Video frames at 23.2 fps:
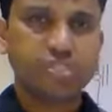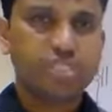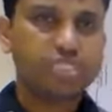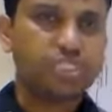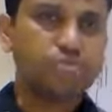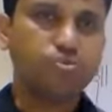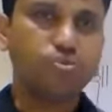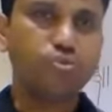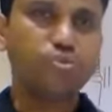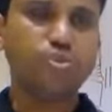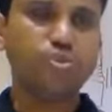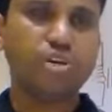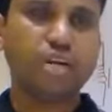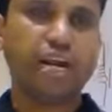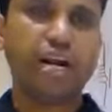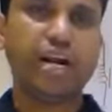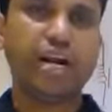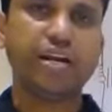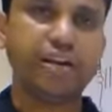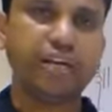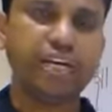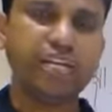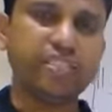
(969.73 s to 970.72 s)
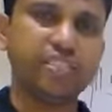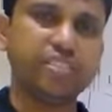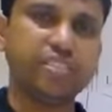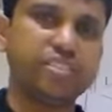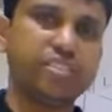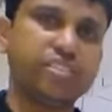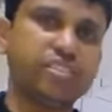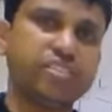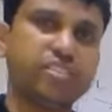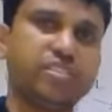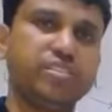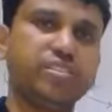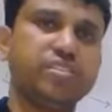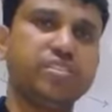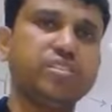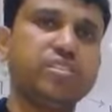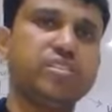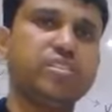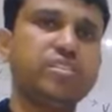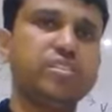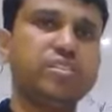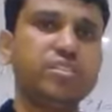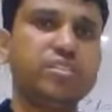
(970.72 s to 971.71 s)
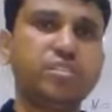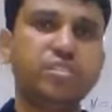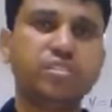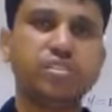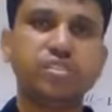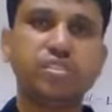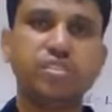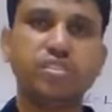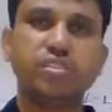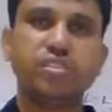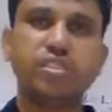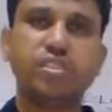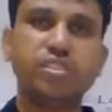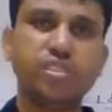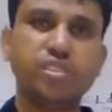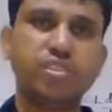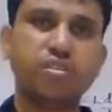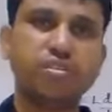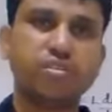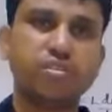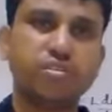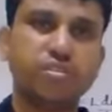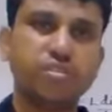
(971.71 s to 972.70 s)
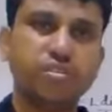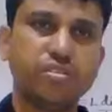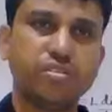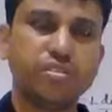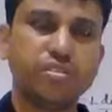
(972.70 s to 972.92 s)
Just move your hand, right? Is it not?